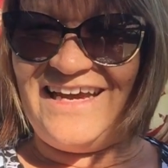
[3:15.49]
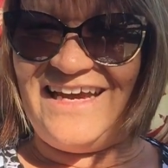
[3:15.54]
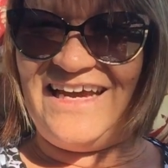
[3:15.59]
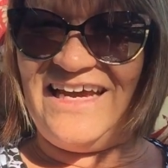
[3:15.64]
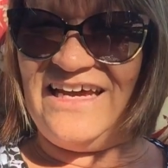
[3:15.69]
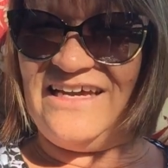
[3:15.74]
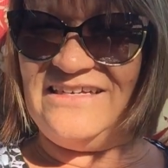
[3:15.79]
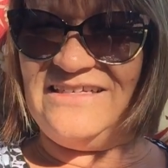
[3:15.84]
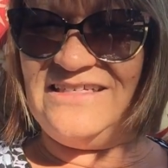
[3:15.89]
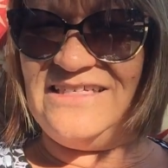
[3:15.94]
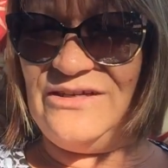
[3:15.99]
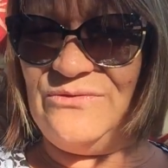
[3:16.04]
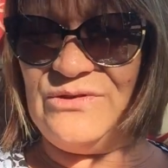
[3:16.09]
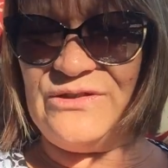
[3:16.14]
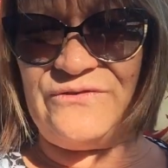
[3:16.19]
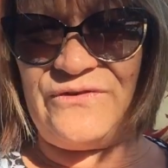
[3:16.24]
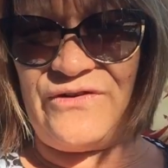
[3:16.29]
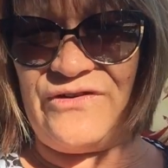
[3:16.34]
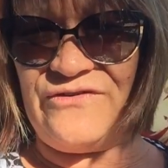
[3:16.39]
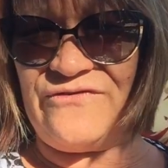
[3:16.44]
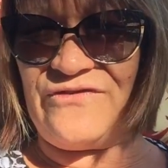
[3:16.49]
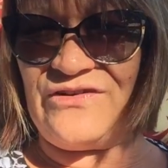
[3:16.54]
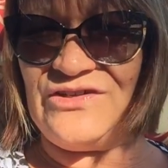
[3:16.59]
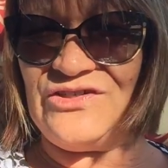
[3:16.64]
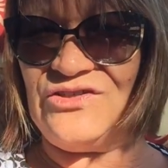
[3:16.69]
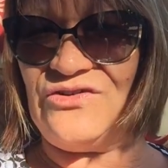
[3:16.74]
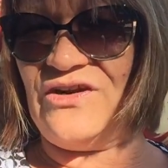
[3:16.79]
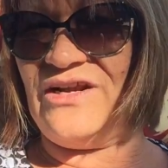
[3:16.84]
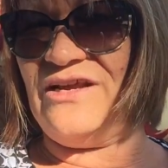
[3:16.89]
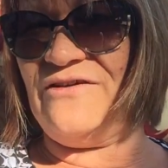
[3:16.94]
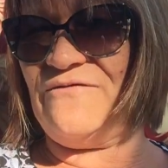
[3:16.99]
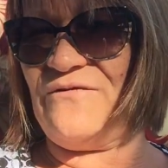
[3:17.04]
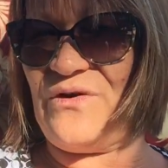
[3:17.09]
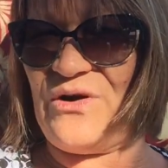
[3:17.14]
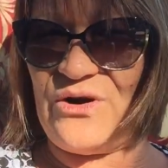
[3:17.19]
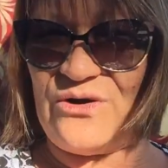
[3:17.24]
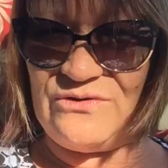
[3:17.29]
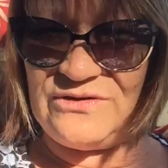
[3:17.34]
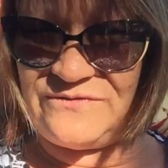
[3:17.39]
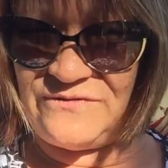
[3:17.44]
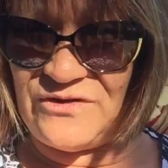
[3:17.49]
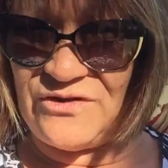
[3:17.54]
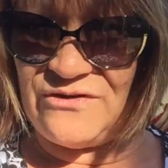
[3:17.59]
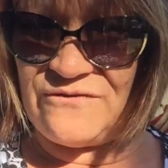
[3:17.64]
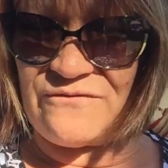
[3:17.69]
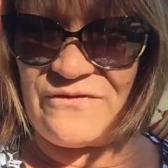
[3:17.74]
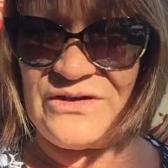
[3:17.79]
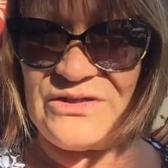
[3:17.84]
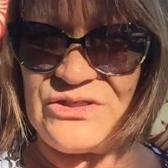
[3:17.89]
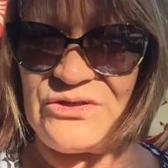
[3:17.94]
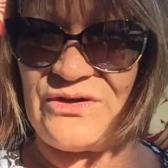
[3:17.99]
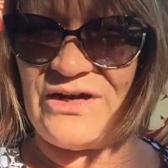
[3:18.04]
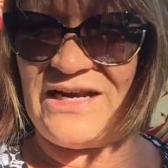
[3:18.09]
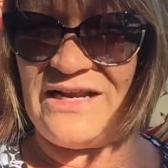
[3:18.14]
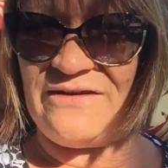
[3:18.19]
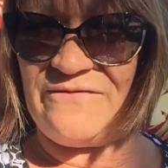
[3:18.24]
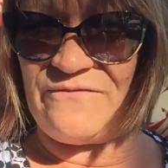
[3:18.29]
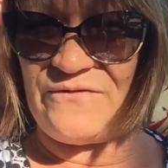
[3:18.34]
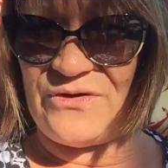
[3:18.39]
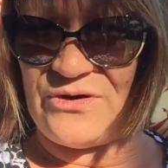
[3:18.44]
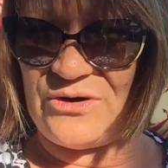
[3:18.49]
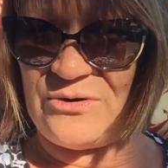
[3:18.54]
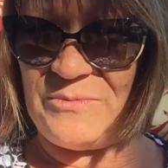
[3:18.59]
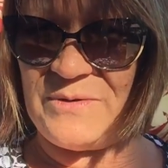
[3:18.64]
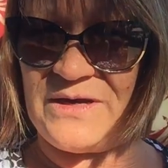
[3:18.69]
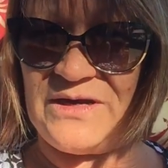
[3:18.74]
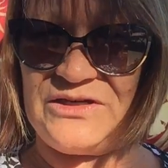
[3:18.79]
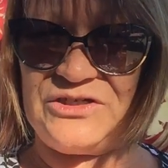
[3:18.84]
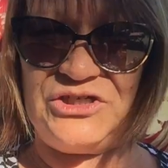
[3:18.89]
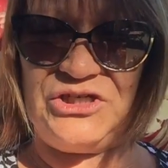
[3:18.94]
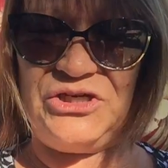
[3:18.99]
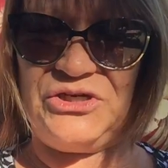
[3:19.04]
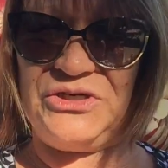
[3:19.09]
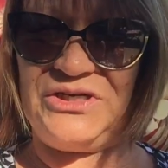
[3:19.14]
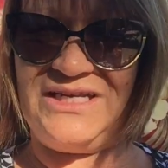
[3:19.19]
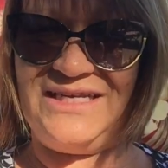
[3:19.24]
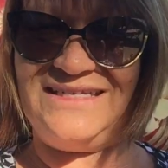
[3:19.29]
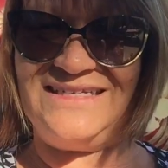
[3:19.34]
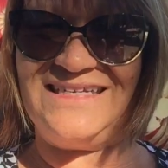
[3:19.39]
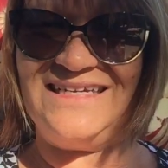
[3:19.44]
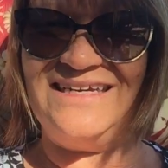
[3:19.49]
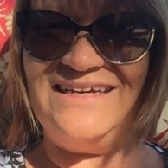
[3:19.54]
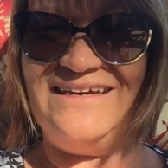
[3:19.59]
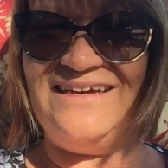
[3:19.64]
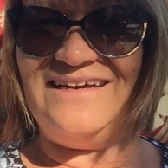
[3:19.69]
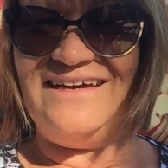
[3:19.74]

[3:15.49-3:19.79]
And it was very frustrating for her. It was very frustrating for her because she couldn't